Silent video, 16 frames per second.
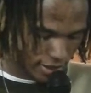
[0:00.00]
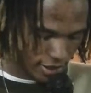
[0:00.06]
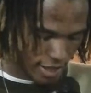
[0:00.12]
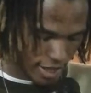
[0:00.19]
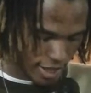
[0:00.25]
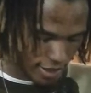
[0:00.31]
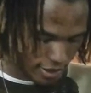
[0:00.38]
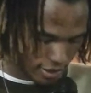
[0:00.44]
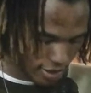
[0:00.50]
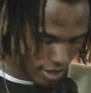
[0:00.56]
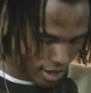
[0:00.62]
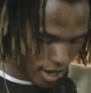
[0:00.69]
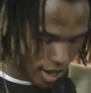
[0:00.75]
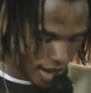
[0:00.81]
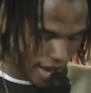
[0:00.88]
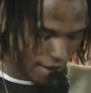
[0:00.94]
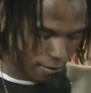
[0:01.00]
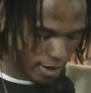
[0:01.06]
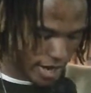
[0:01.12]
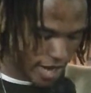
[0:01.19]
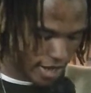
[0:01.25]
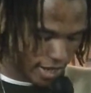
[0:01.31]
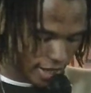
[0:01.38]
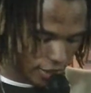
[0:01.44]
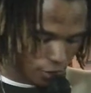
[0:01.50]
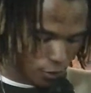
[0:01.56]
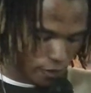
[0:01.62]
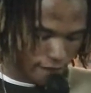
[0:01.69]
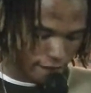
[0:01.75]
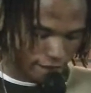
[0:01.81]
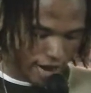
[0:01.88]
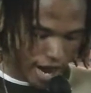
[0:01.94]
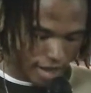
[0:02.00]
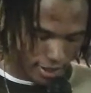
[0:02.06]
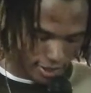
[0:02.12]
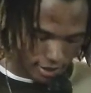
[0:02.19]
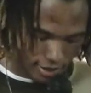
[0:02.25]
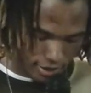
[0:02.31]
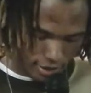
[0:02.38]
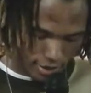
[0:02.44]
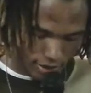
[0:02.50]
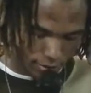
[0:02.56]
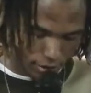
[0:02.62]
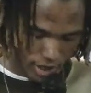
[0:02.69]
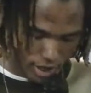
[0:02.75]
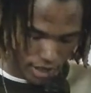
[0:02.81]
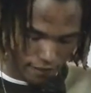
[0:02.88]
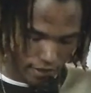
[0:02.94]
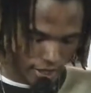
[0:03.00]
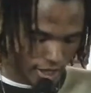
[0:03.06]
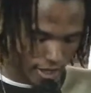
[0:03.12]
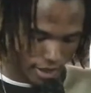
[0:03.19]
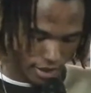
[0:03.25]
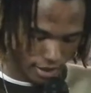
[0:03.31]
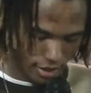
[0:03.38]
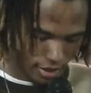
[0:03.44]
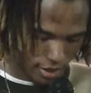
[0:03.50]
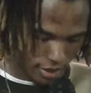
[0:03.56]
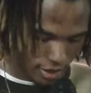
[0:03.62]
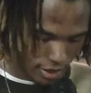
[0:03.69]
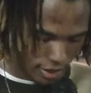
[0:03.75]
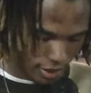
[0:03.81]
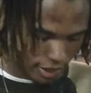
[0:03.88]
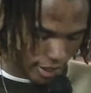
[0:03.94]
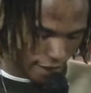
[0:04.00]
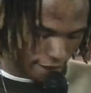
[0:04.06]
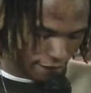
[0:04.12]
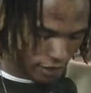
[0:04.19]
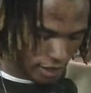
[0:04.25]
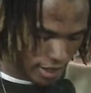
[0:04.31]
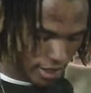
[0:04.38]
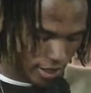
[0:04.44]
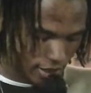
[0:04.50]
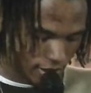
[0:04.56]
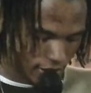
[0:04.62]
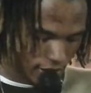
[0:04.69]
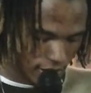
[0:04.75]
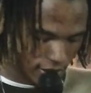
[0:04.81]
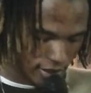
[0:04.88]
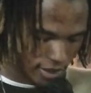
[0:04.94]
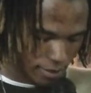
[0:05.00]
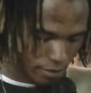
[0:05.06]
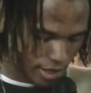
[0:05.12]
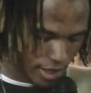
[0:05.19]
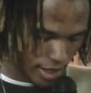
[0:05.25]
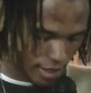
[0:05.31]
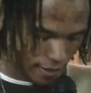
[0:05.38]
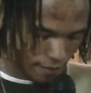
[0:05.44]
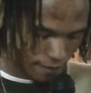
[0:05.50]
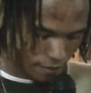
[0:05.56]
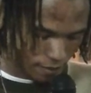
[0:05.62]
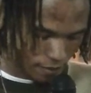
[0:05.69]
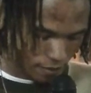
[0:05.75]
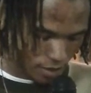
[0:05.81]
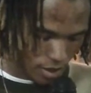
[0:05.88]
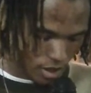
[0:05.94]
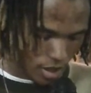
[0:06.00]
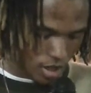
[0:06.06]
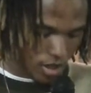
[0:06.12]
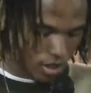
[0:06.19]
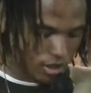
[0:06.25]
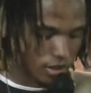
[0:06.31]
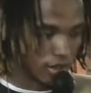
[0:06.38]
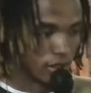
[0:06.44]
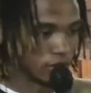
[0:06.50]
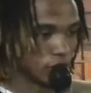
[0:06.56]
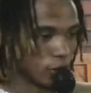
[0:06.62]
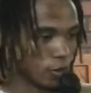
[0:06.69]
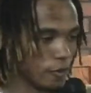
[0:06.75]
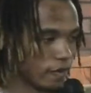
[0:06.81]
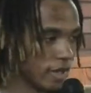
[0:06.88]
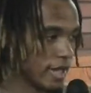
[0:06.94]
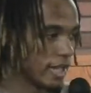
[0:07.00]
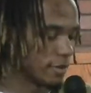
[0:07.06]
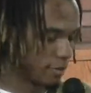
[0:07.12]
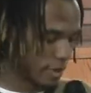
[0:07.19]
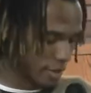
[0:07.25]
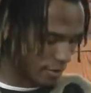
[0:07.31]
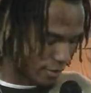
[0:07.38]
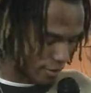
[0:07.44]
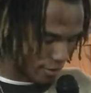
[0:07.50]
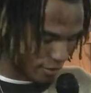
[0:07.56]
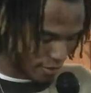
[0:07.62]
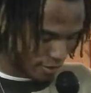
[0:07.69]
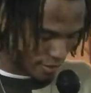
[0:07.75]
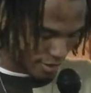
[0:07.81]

states, "A man that doeth violence to the blood of any shall flee to the pit." The truth is, people,